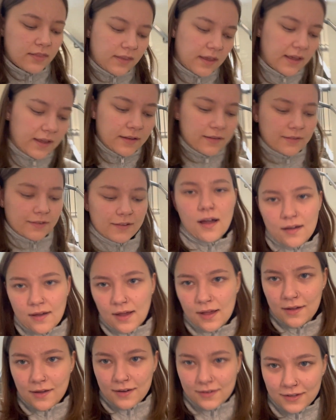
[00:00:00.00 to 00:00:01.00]
then
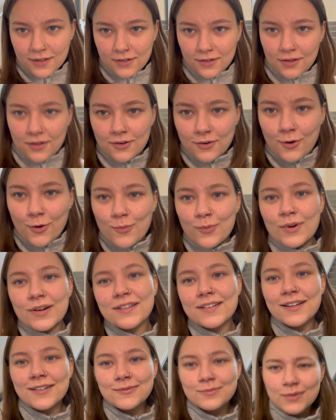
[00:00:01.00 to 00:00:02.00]
I gotta get a lot of homework
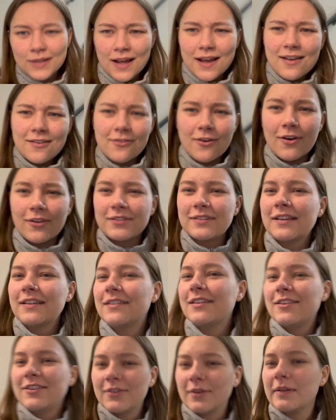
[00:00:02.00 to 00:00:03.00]
done, but I have all day
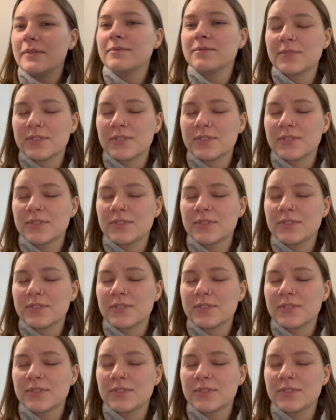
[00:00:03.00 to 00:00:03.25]
to do it.